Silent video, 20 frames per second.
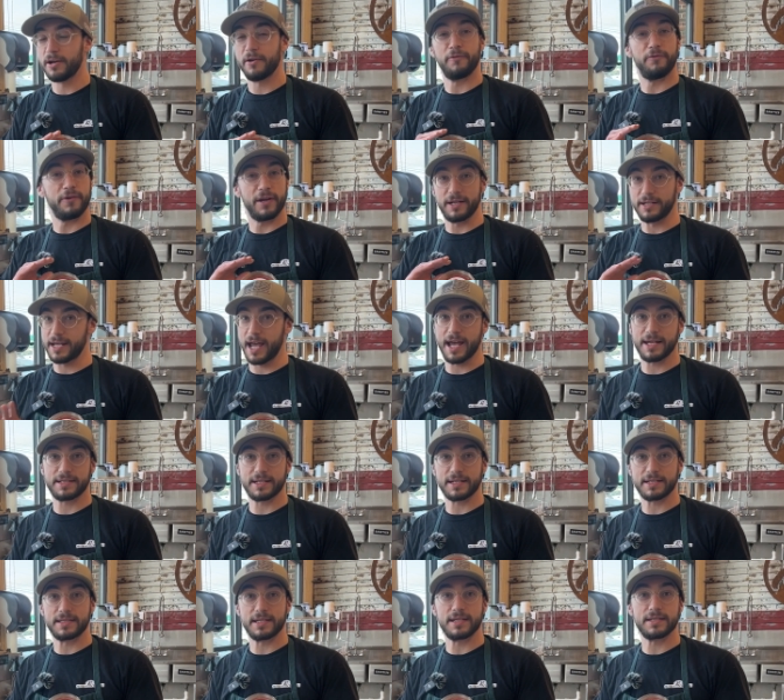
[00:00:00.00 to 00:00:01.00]

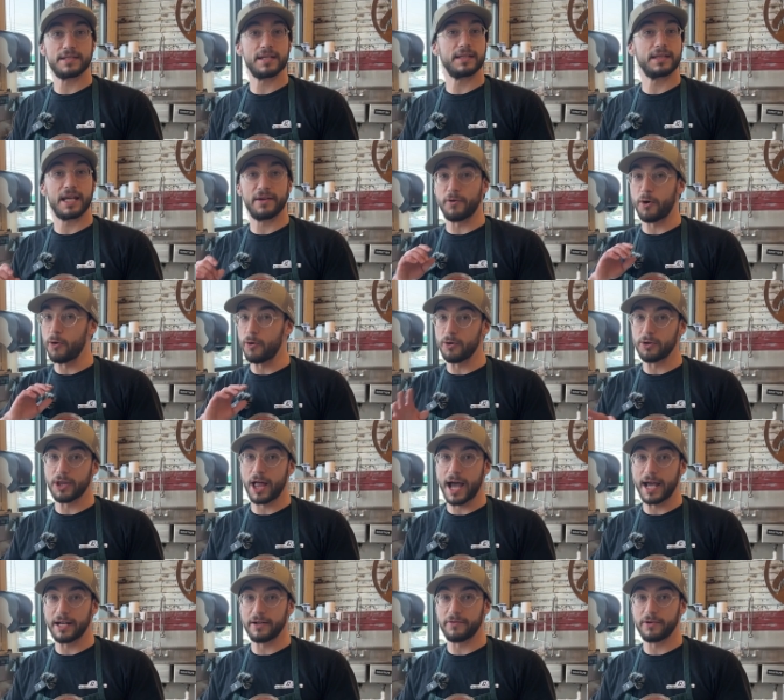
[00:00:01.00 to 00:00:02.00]
Fantastic seasoning. They have a whole
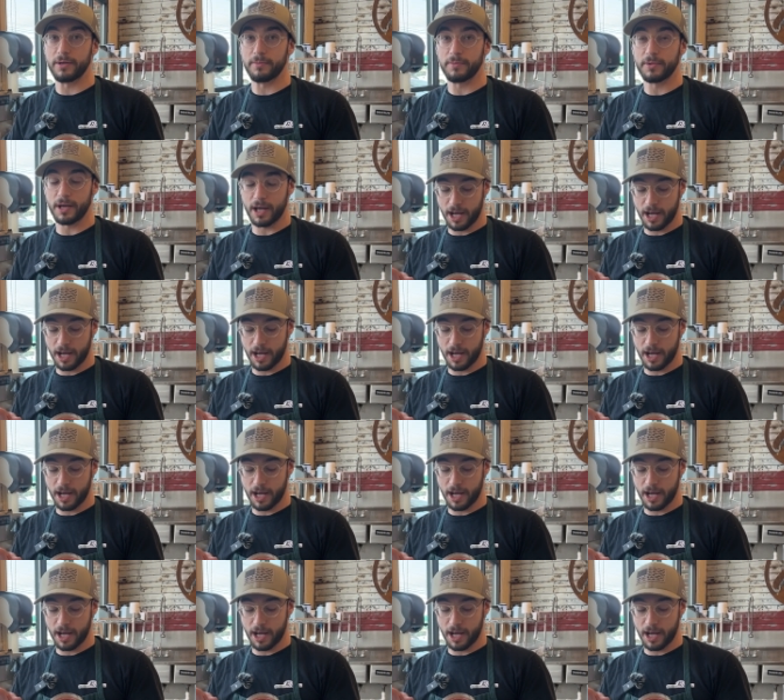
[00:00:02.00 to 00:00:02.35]
line of them.